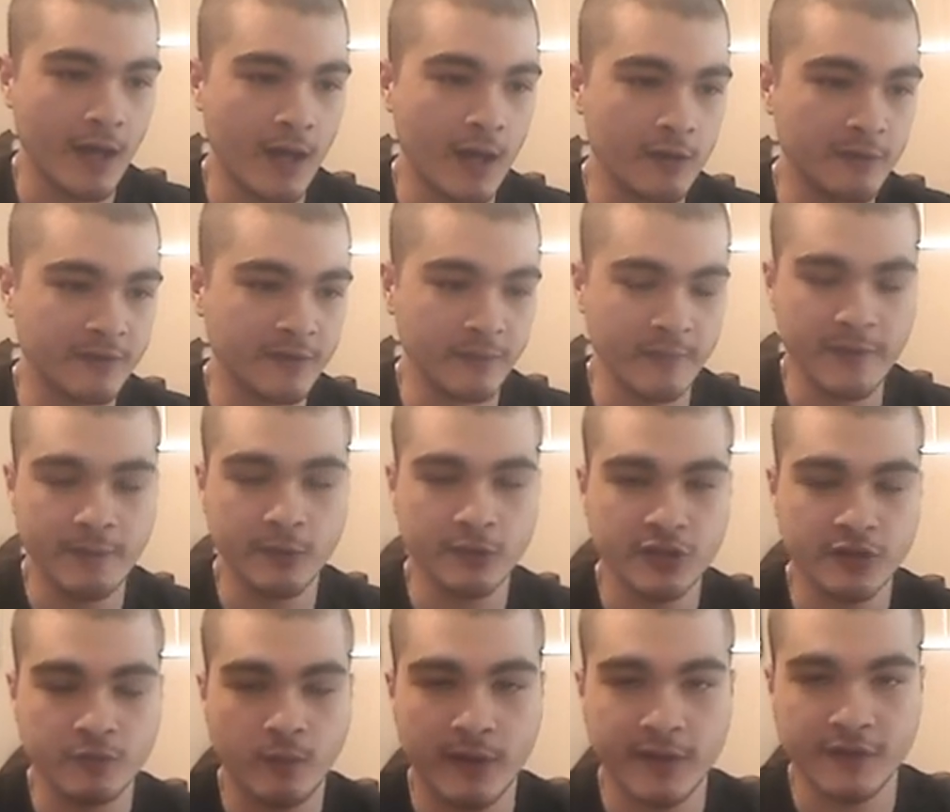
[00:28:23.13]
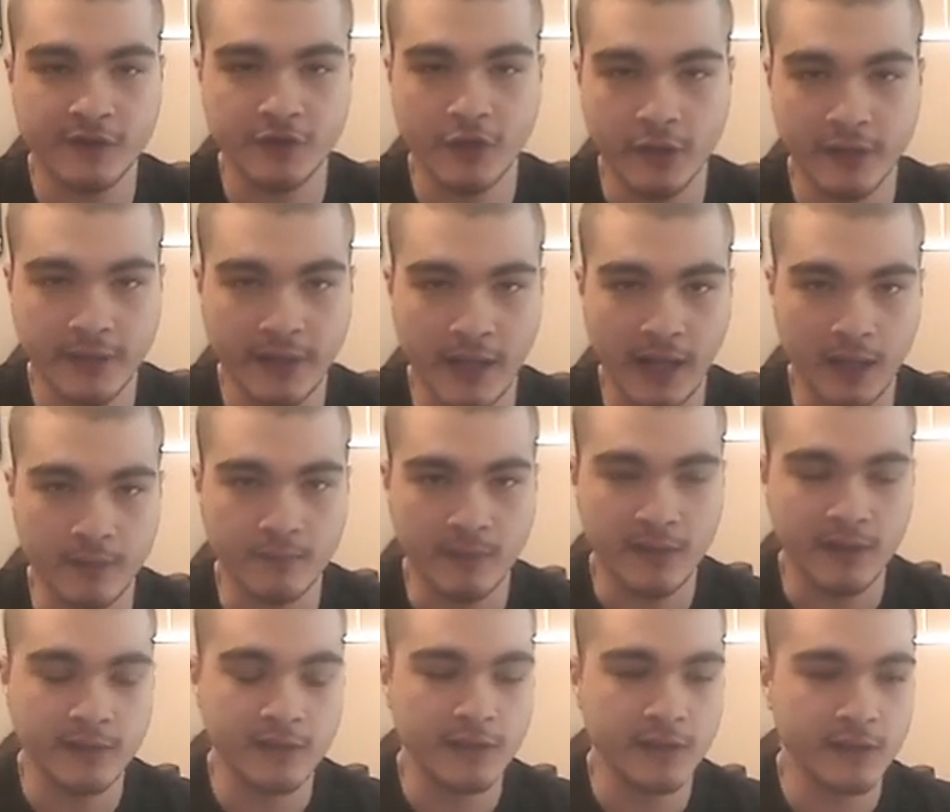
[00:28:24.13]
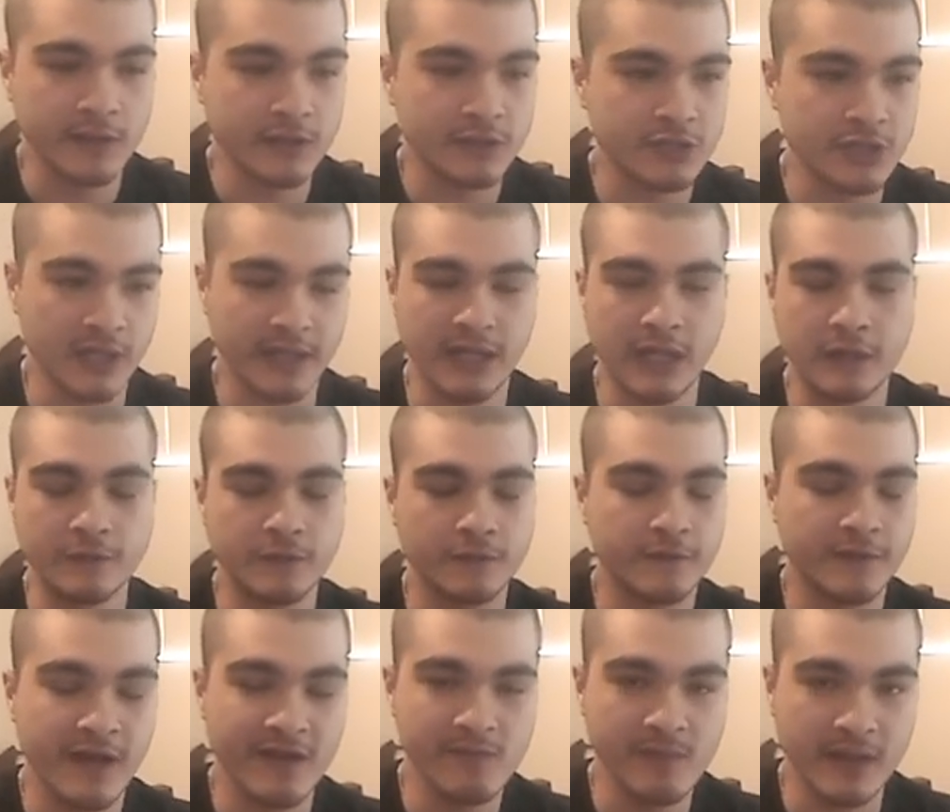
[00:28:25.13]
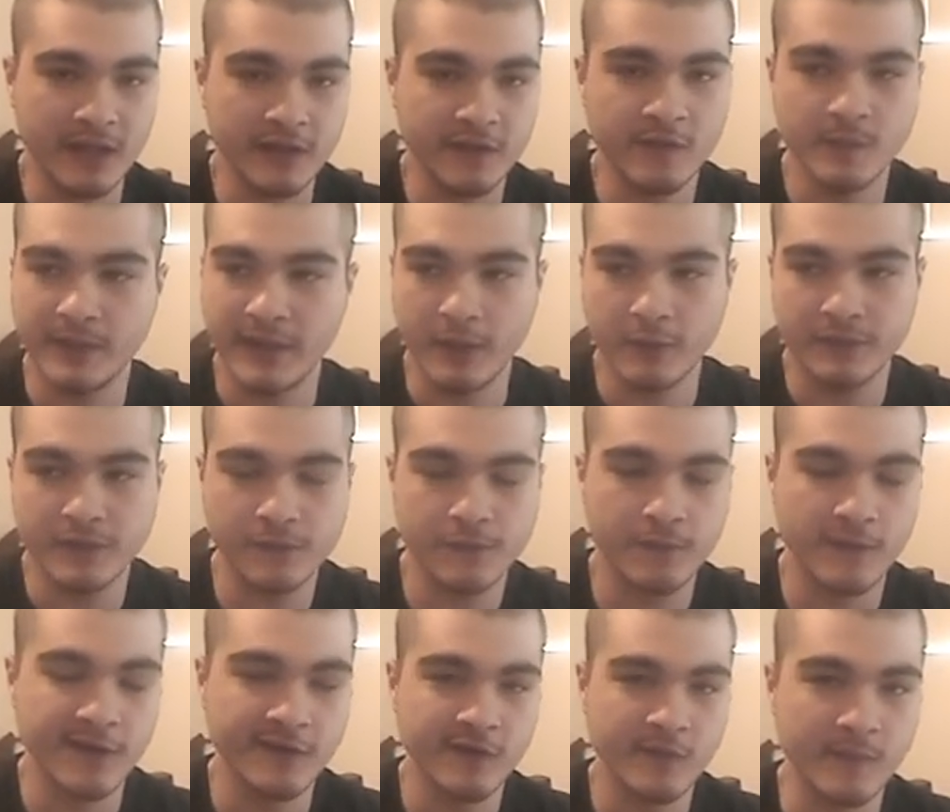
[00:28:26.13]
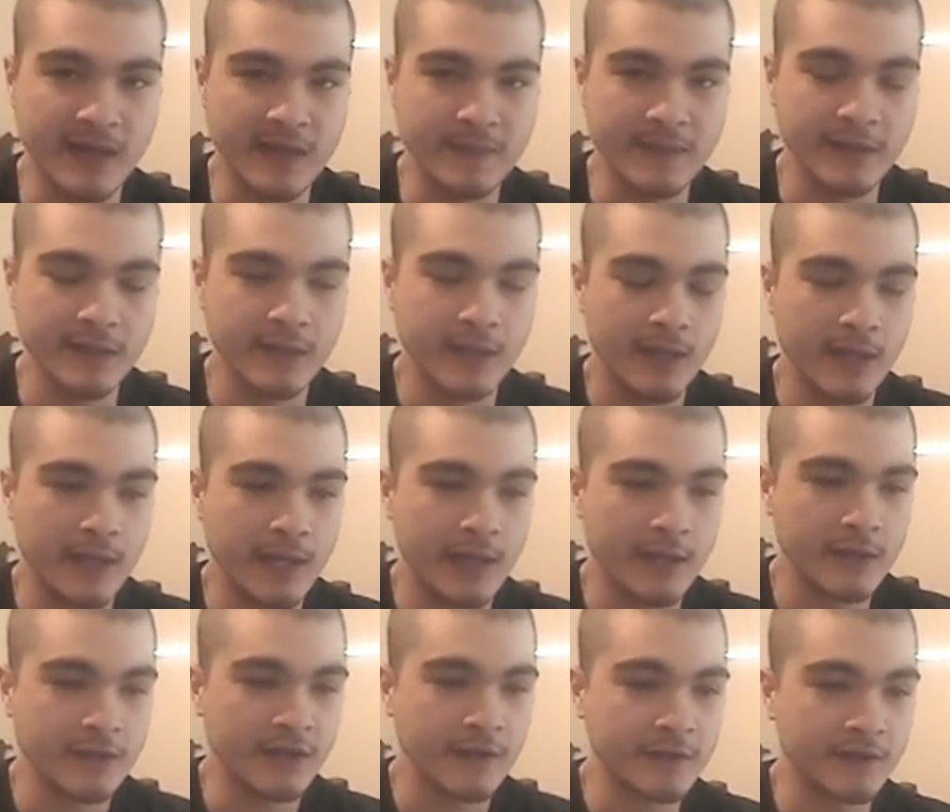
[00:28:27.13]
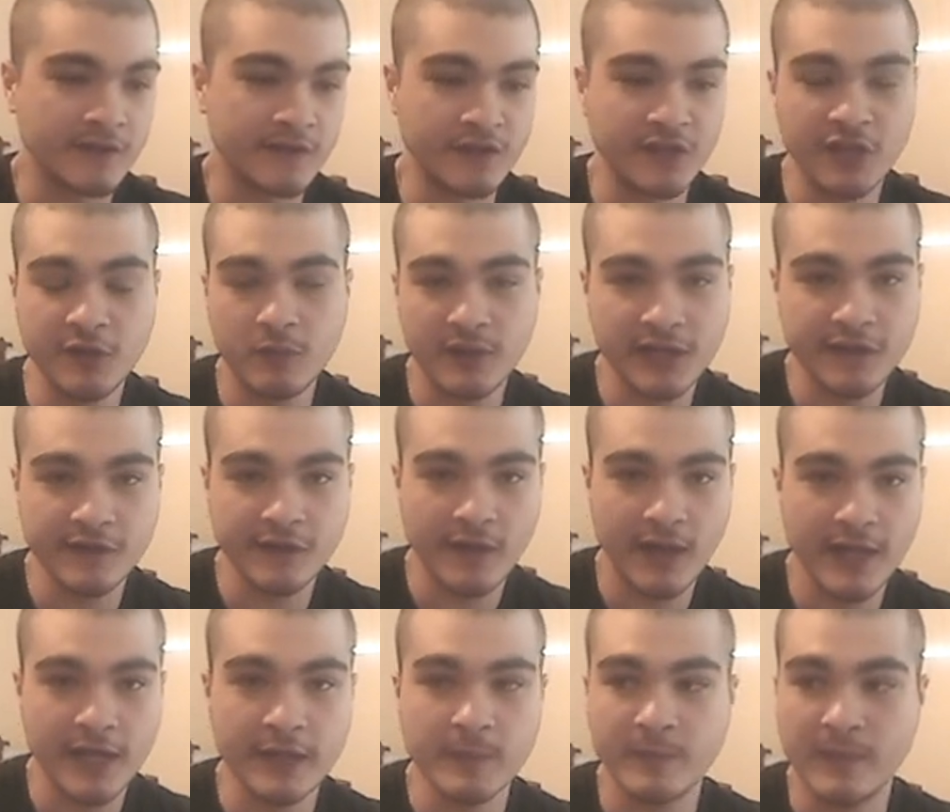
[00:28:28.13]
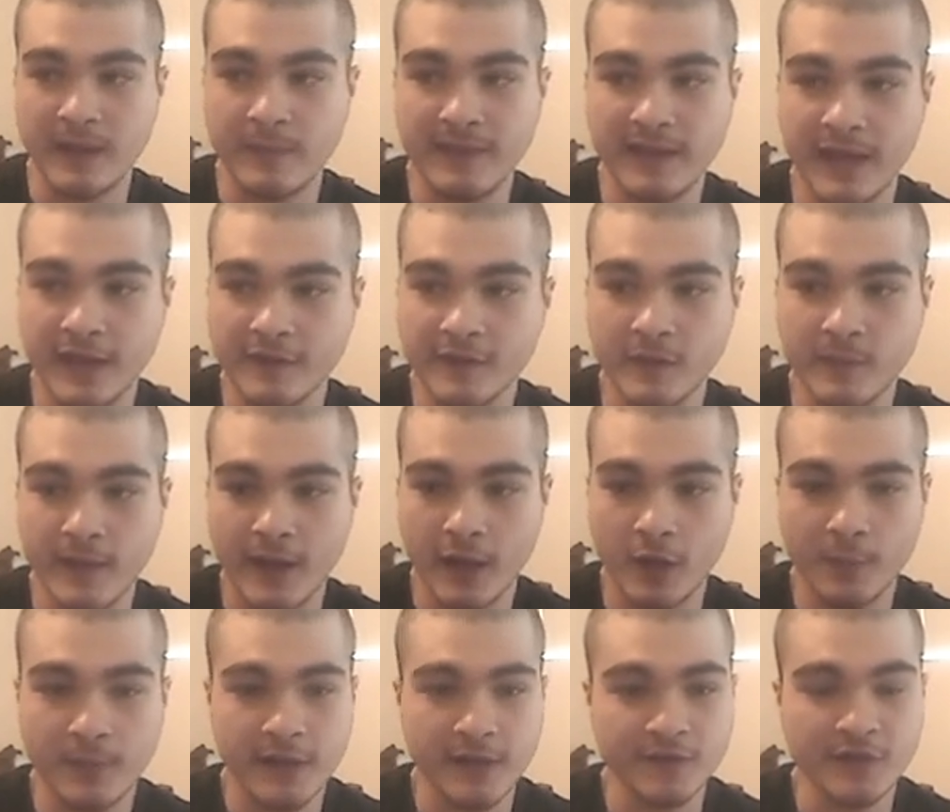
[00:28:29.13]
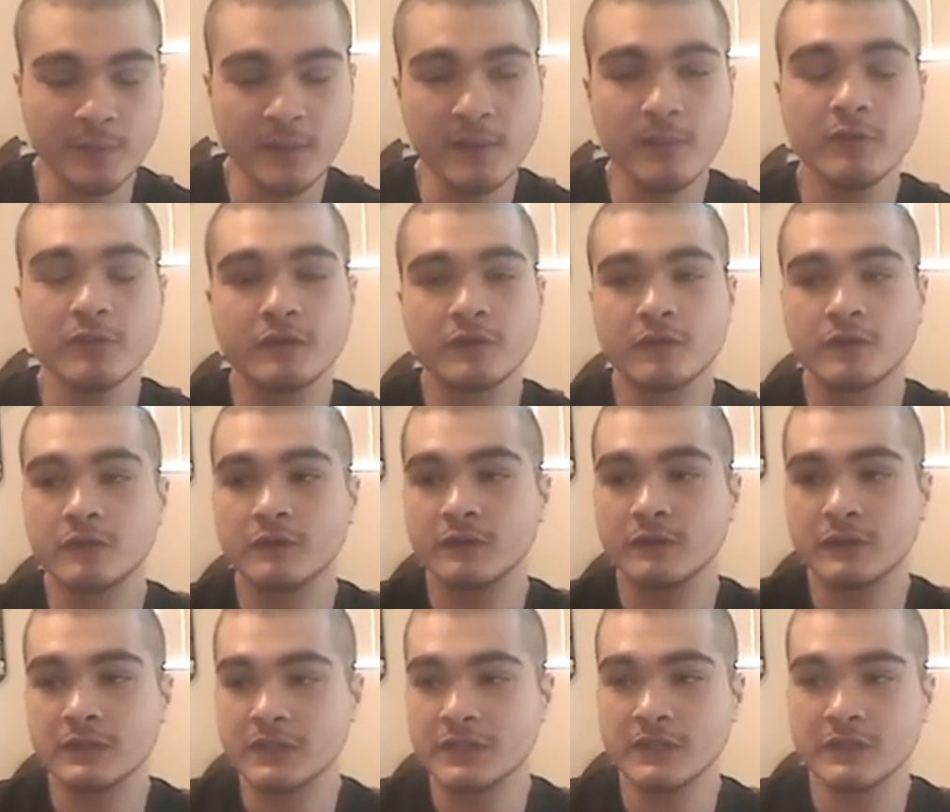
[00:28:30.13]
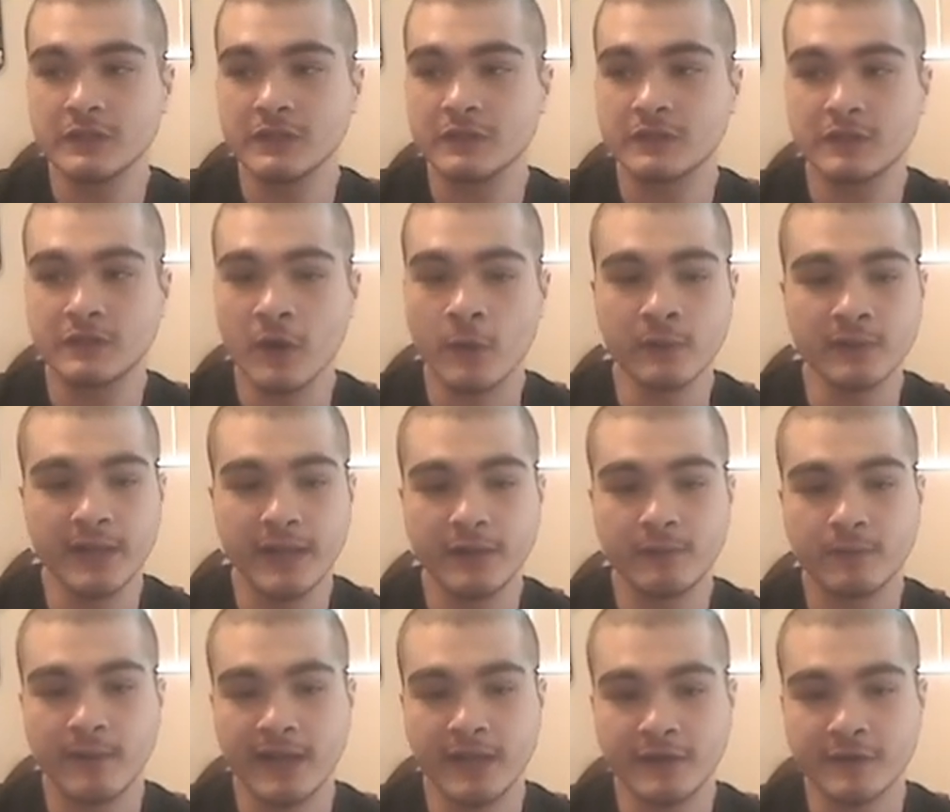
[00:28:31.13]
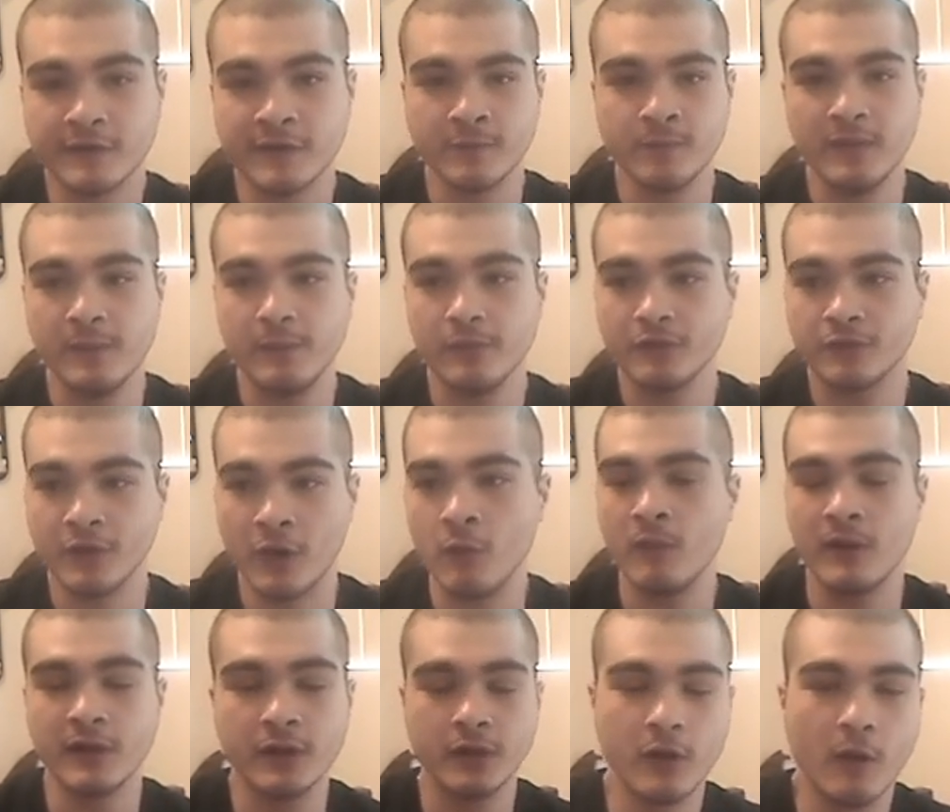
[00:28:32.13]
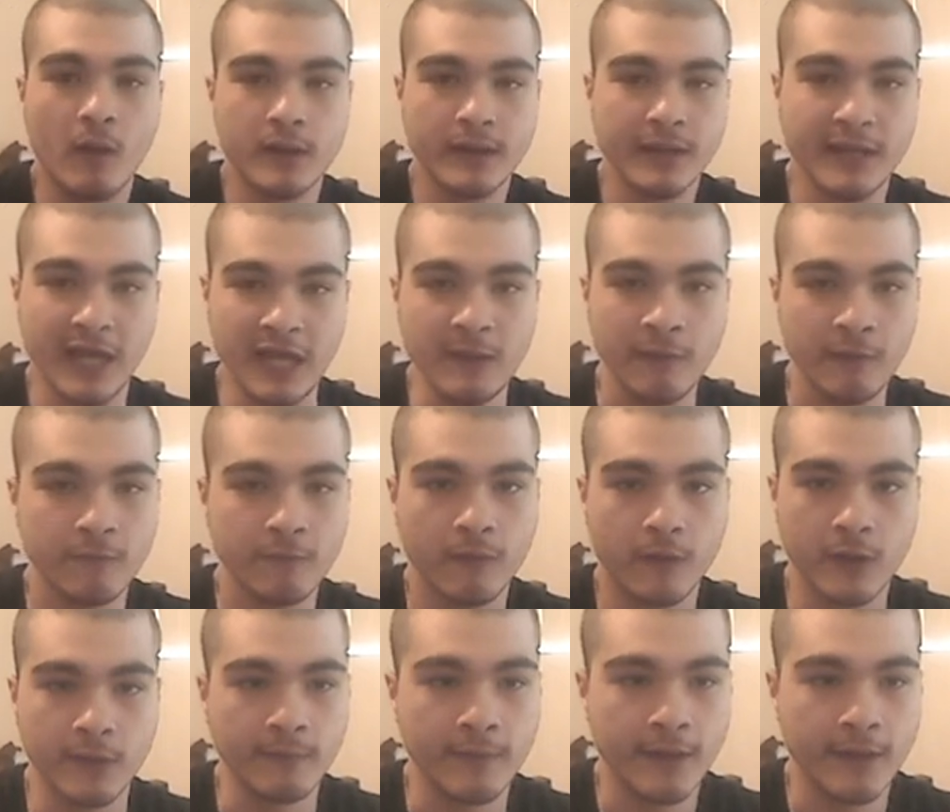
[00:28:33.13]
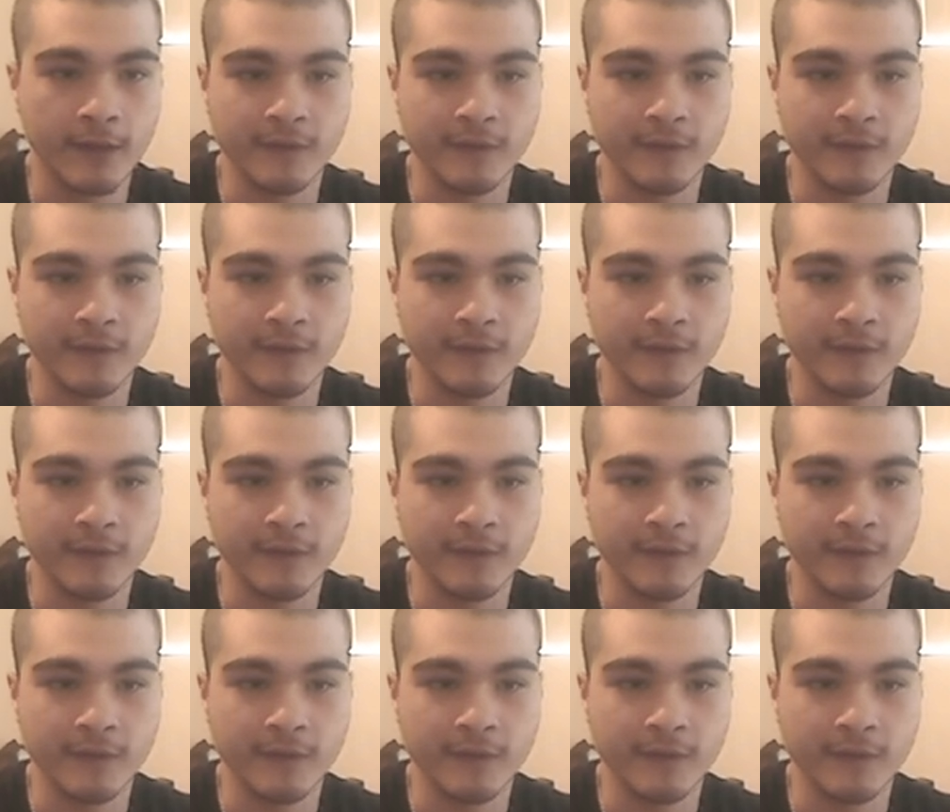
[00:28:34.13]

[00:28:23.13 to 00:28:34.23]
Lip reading: Some people just want to start a game, check it out for 5 minutes, play with their friends maybe, see what it's like, maybe get some help. Some people just don't like Reddit. Some people don't want to go on a gaming forum.